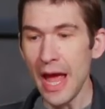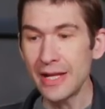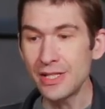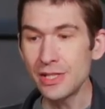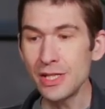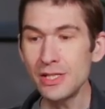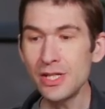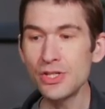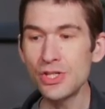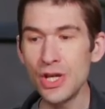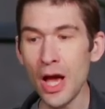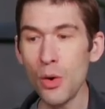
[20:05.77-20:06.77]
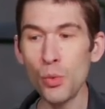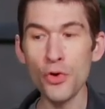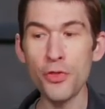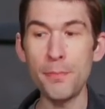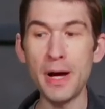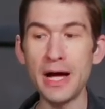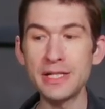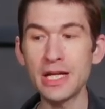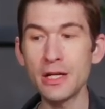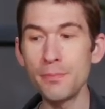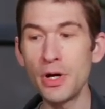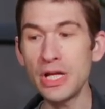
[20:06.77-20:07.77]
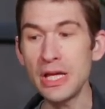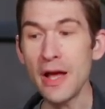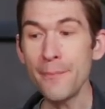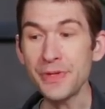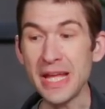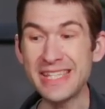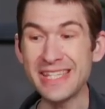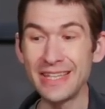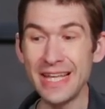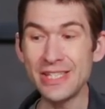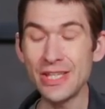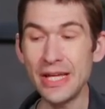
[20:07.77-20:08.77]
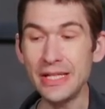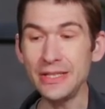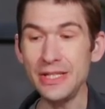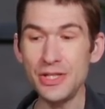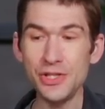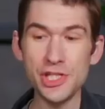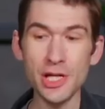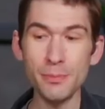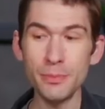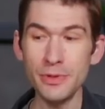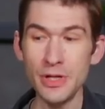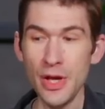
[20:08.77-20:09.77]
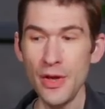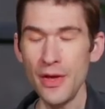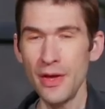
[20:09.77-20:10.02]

And since it's not worth Patek money, it's less likely than some...